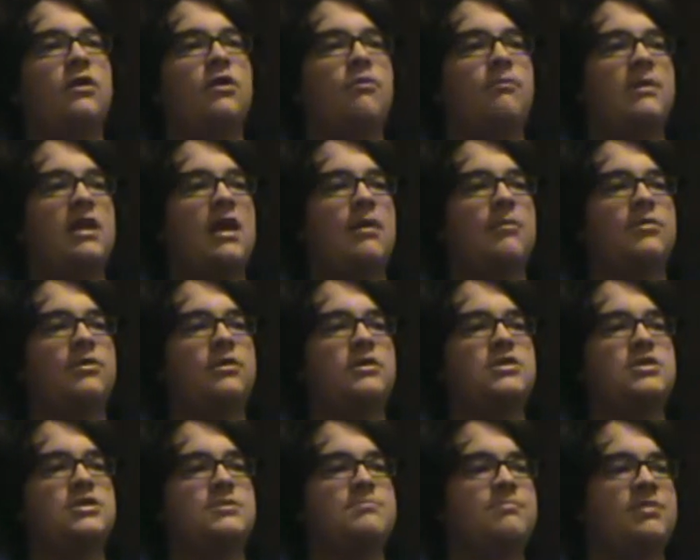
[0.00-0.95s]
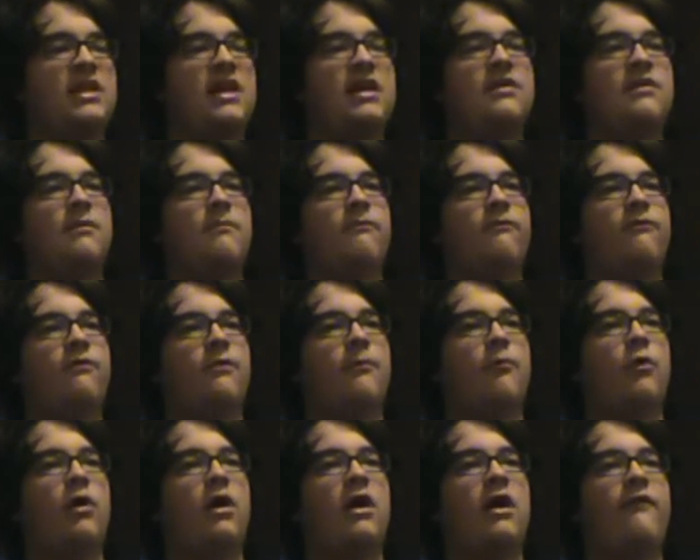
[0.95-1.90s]
You'd be able to just play them
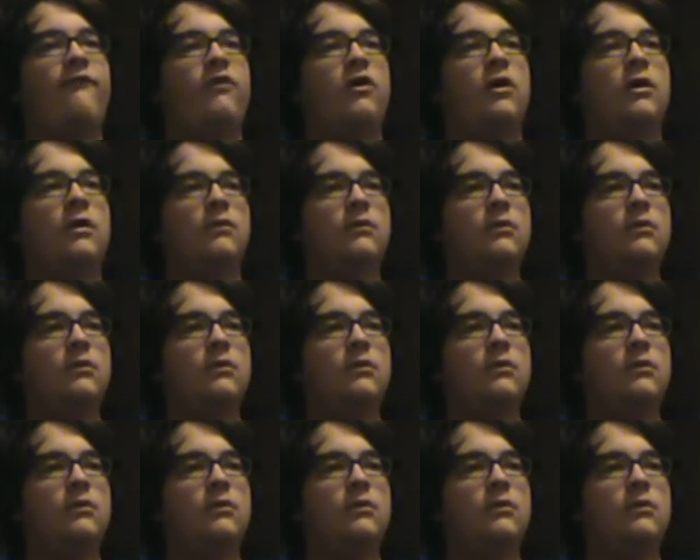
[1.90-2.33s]
from wherever.